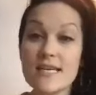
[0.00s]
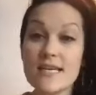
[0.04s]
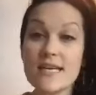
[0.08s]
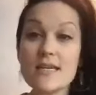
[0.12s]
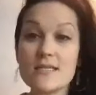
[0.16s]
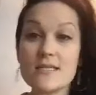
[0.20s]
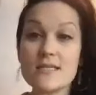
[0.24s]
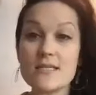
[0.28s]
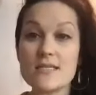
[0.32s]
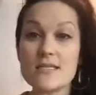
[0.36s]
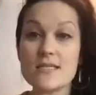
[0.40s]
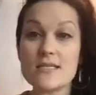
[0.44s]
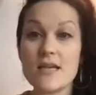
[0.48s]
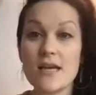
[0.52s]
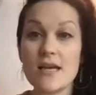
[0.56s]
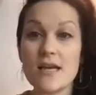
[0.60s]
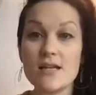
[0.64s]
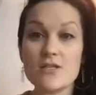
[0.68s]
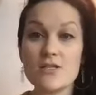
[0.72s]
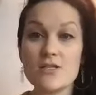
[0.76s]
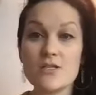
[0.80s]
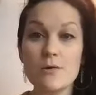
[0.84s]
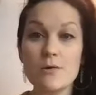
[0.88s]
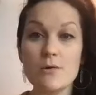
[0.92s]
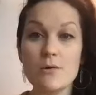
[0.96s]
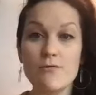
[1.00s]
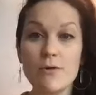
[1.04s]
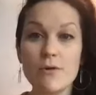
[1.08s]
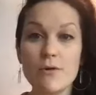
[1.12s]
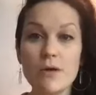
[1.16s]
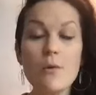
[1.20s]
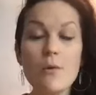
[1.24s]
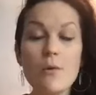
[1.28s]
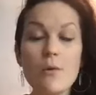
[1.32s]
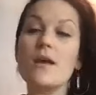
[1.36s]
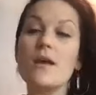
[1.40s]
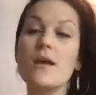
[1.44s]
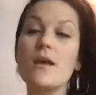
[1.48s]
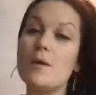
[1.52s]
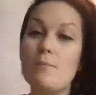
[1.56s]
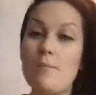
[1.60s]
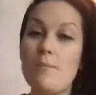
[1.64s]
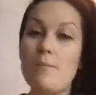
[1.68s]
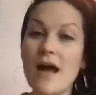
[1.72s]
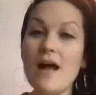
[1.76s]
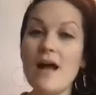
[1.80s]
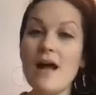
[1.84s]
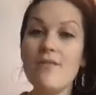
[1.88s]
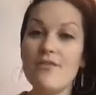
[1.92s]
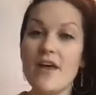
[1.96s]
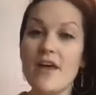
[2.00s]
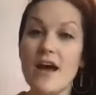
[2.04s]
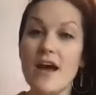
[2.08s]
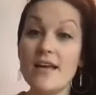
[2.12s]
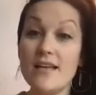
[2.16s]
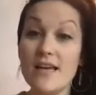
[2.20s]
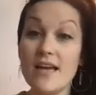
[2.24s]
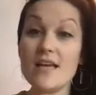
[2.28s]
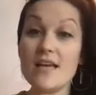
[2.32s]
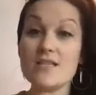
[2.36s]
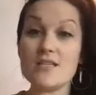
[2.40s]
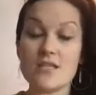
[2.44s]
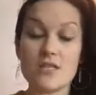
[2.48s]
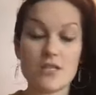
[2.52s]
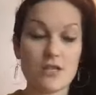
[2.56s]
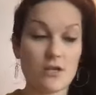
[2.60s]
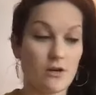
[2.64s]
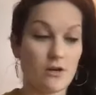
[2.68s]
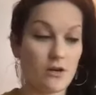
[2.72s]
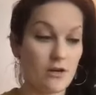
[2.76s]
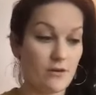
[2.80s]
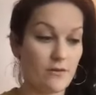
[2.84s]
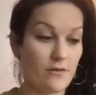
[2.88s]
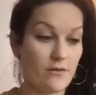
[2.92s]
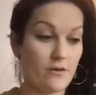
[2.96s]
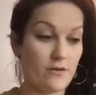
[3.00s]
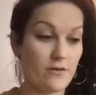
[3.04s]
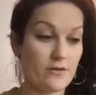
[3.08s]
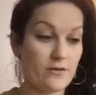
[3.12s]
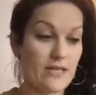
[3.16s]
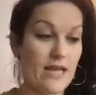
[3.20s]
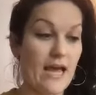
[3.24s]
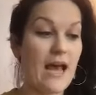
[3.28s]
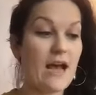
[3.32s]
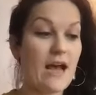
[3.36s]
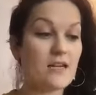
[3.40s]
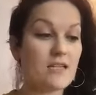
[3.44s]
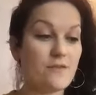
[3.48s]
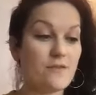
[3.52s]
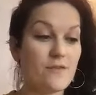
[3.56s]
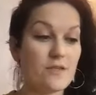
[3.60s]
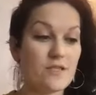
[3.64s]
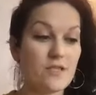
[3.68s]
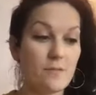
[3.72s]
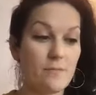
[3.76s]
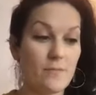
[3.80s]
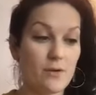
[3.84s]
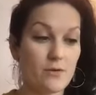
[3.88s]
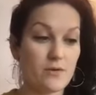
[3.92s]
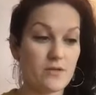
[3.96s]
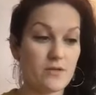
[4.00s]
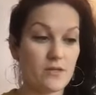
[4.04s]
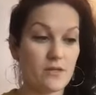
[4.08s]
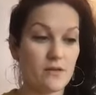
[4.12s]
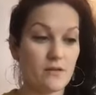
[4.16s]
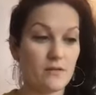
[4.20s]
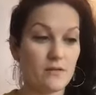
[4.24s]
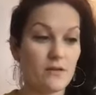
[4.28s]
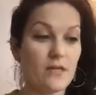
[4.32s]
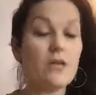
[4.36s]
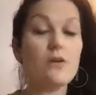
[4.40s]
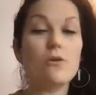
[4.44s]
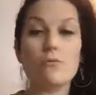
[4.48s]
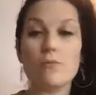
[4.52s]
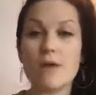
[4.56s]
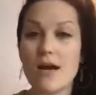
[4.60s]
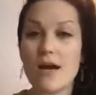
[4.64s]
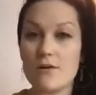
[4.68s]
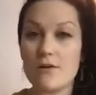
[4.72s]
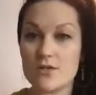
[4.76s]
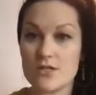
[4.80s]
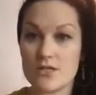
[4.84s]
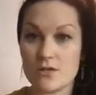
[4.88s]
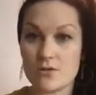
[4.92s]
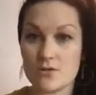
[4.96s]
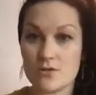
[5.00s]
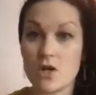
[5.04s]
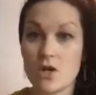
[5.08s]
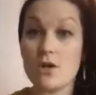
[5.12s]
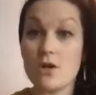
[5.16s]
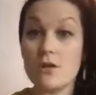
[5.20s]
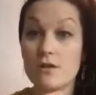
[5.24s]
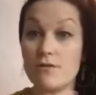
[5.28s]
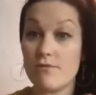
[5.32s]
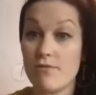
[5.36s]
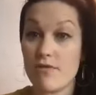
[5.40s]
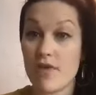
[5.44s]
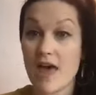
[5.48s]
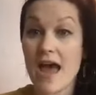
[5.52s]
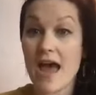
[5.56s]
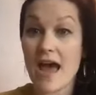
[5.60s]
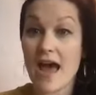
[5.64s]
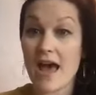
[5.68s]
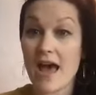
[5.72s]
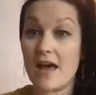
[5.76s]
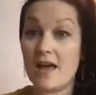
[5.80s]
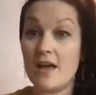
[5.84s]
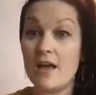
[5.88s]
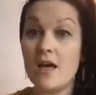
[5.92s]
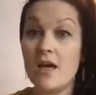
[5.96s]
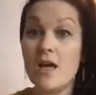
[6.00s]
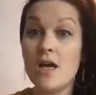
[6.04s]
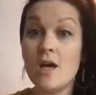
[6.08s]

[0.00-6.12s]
exists. And so if we want to combat that, yes, there there's the activism, there's the legal routes, there's all of that.